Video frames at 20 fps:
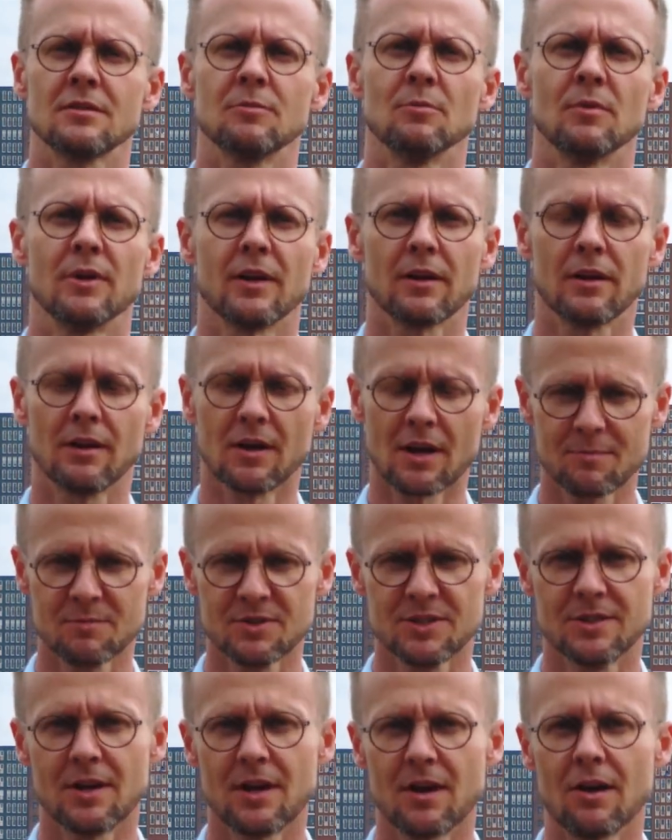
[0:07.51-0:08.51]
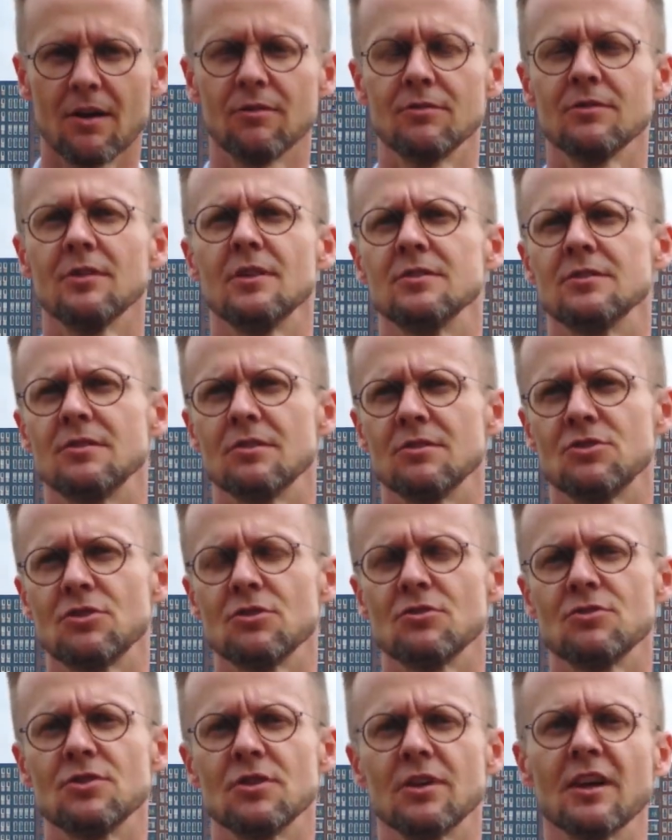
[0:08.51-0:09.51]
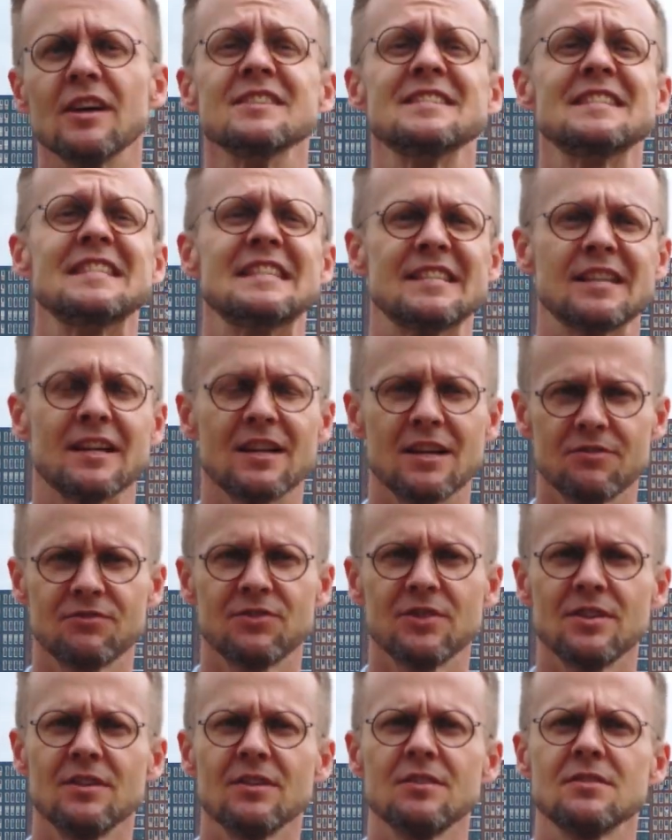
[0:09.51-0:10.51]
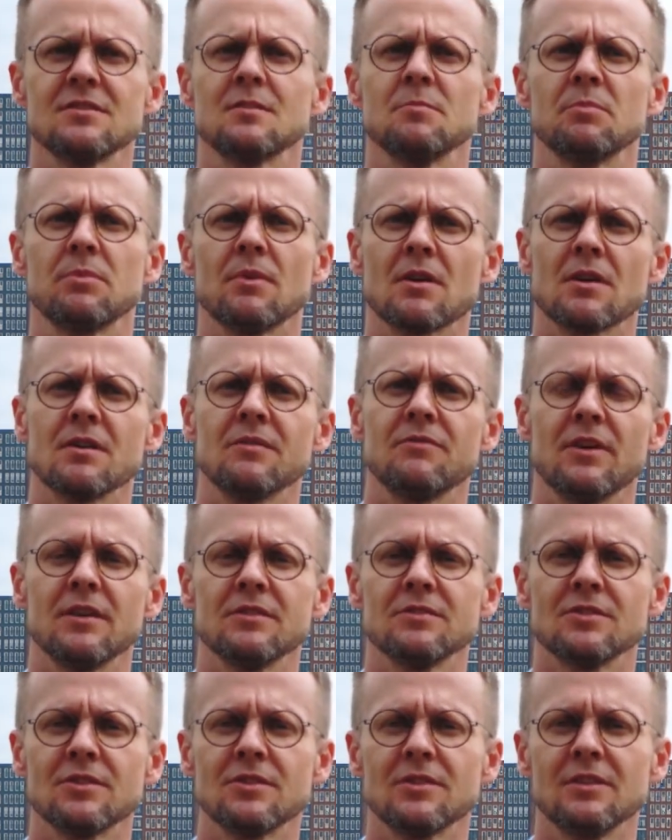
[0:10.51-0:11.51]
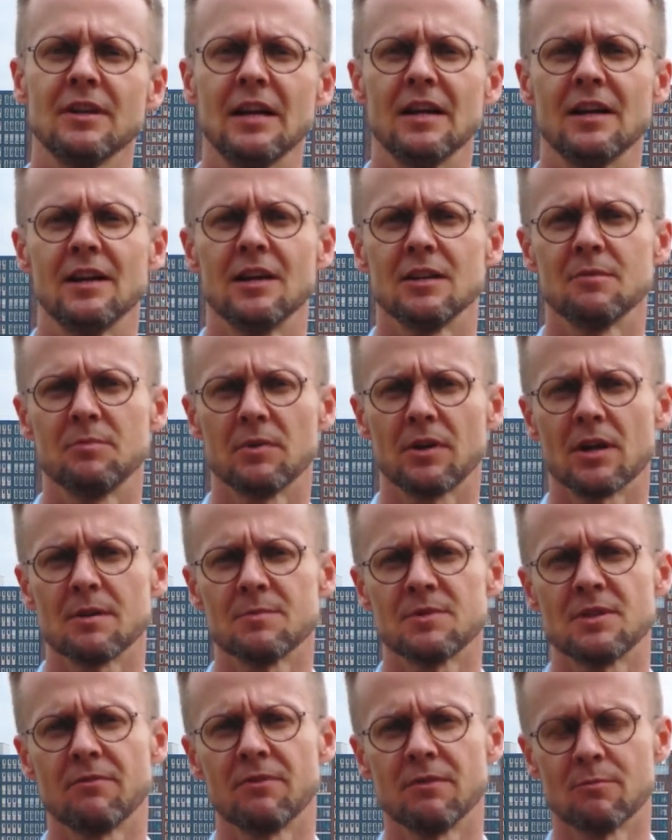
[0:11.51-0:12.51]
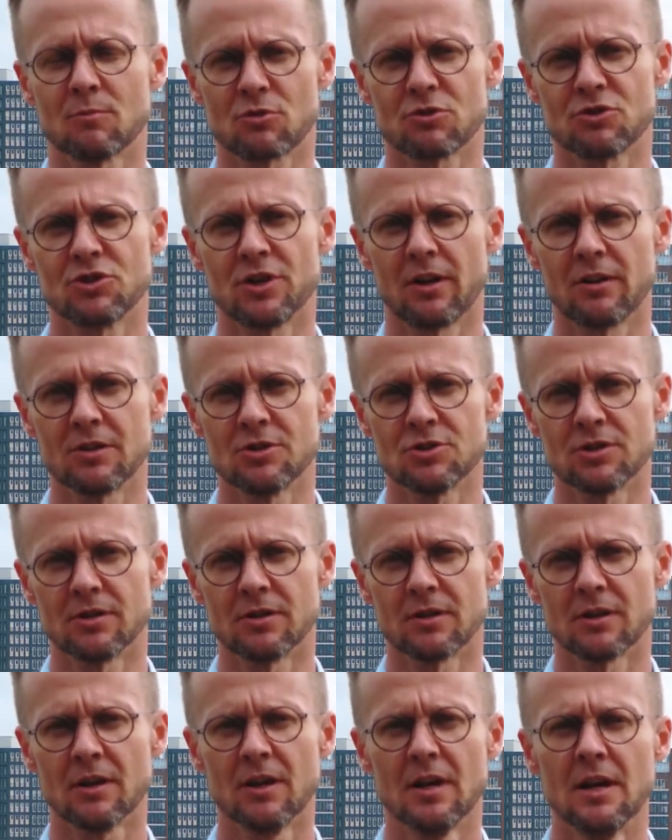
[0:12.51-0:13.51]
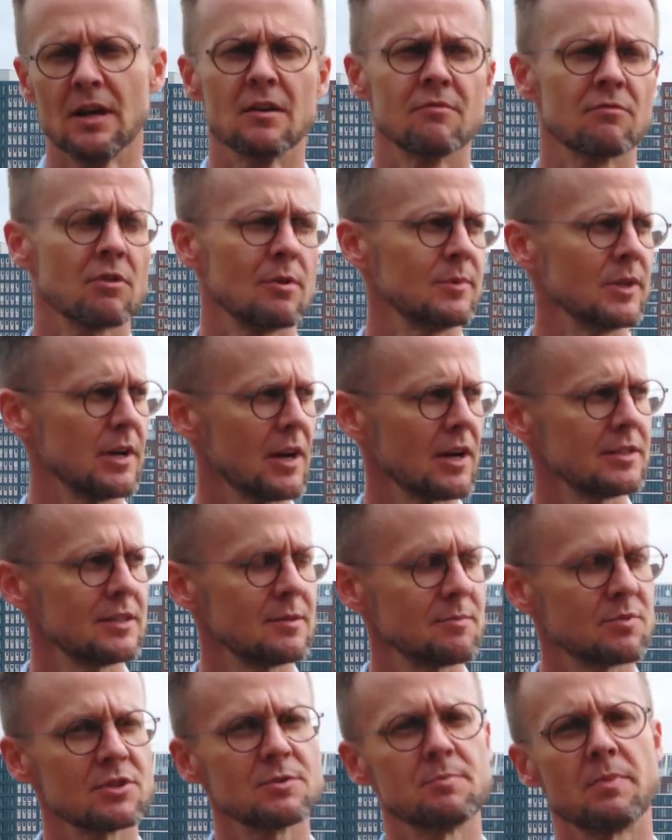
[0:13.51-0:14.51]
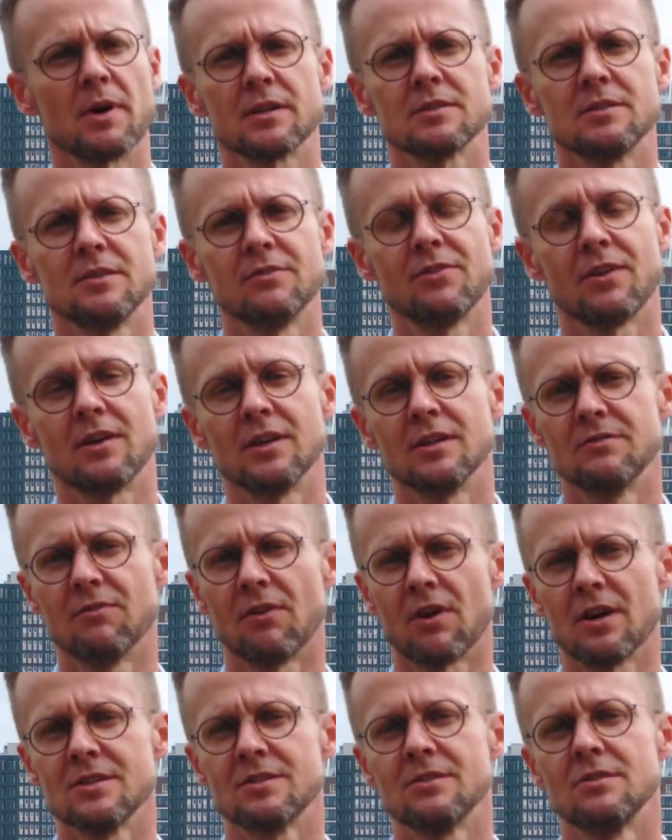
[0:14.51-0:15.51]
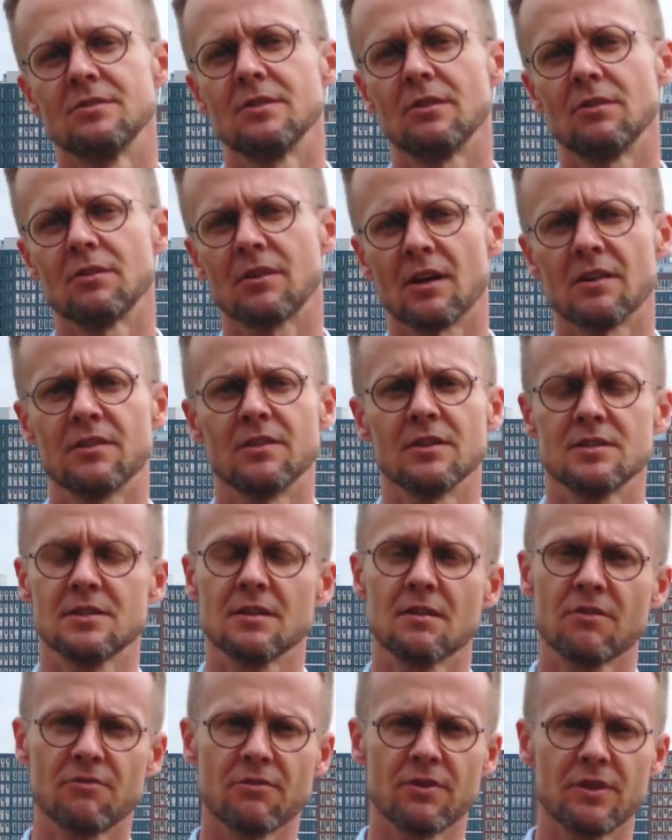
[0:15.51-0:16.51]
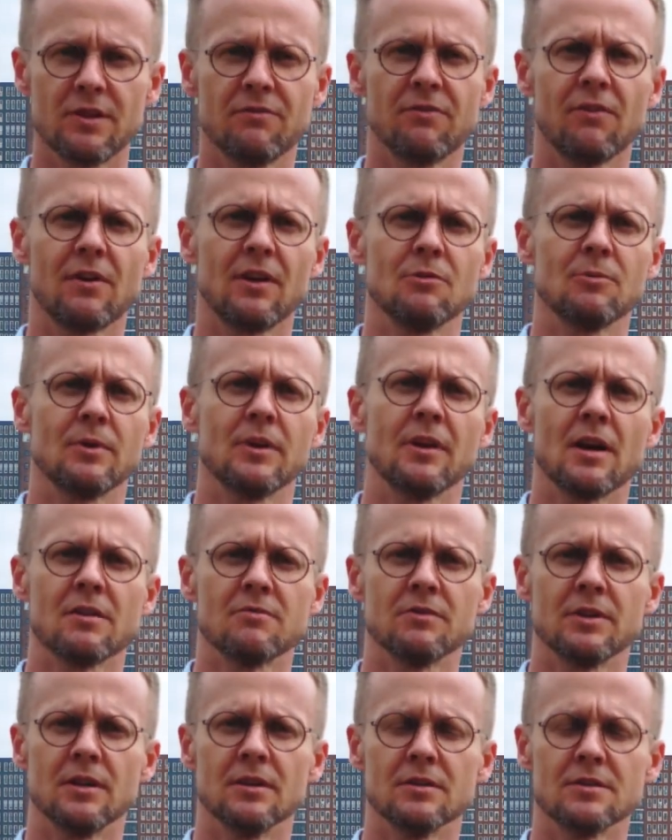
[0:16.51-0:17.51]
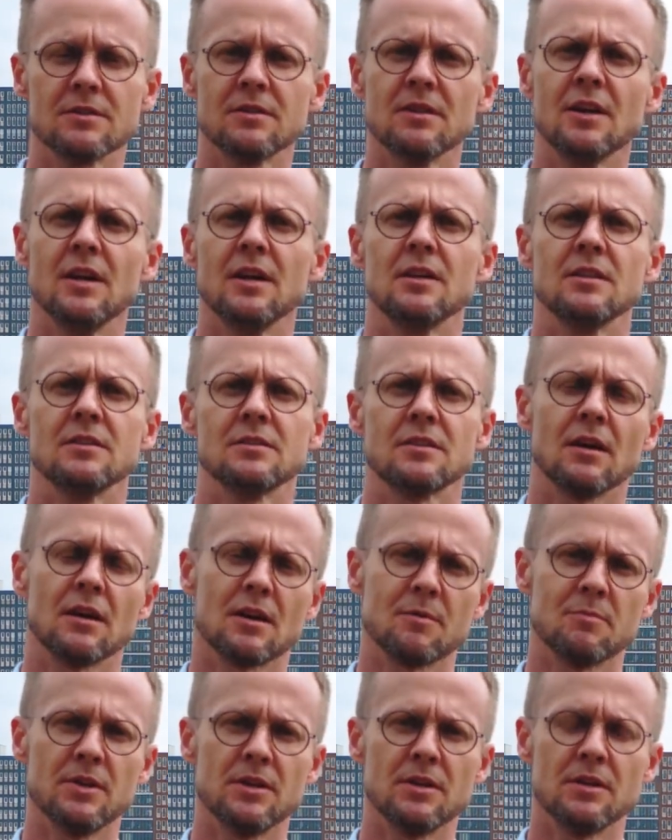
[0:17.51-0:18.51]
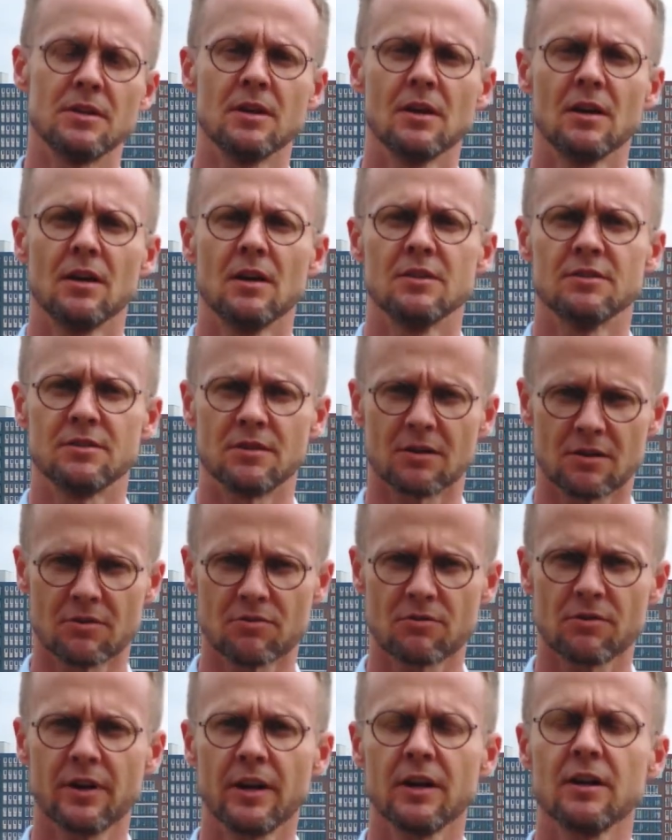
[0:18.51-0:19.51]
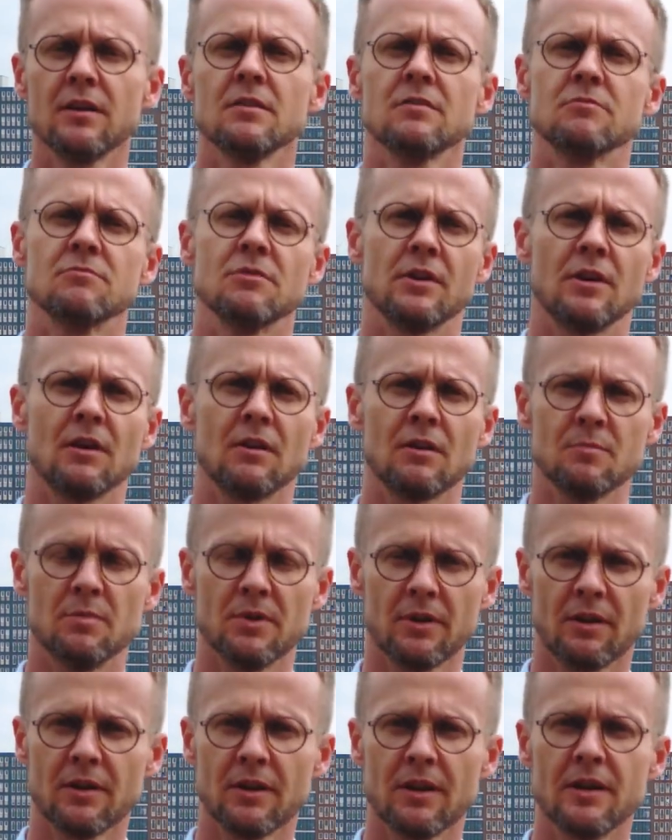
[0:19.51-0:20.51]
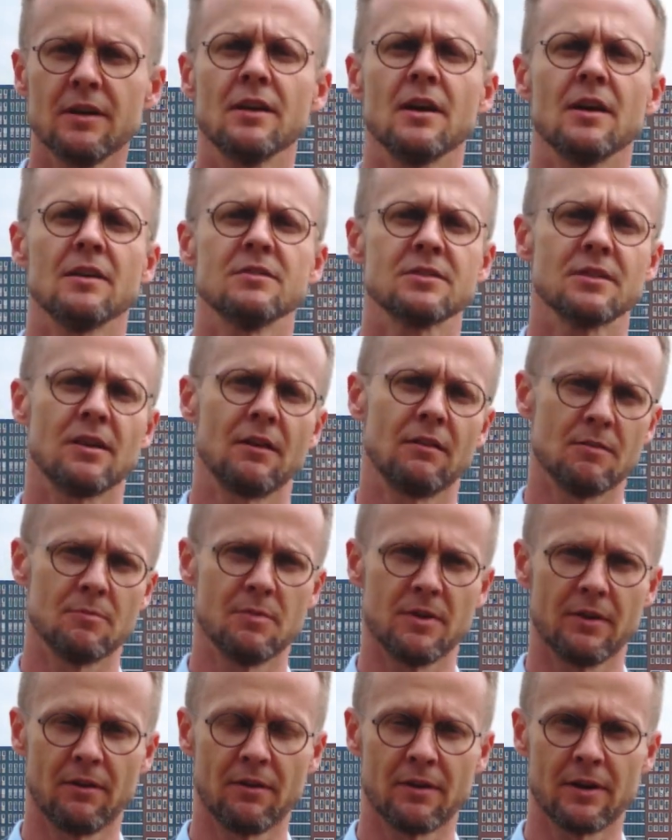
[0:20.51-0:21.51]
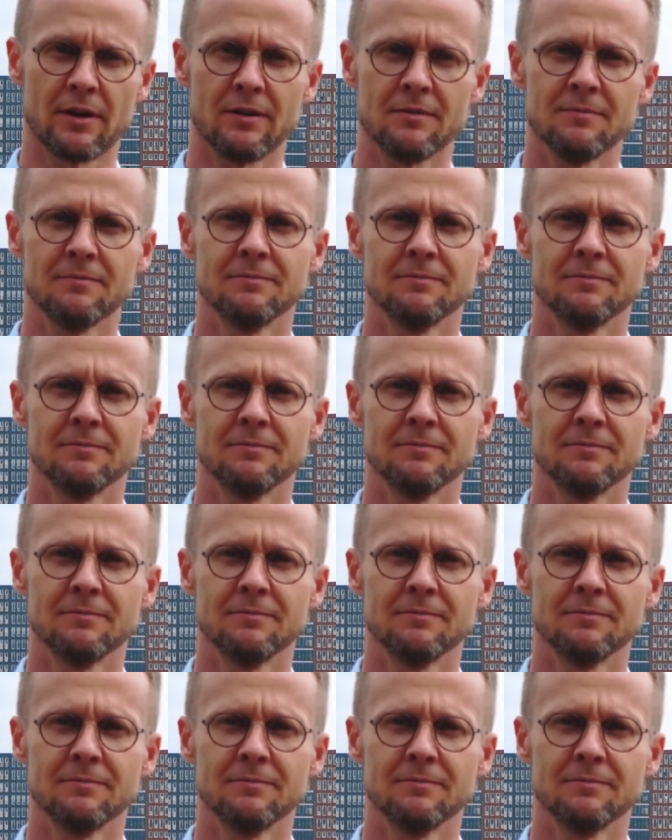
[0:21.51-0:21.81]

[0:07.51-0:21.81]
When it comes down to choosing a safety supplier vendor, it becomes even more challenging. From the IT perspective, I advise you to look at these three following areas. It's going to be security, reliability, and scalability.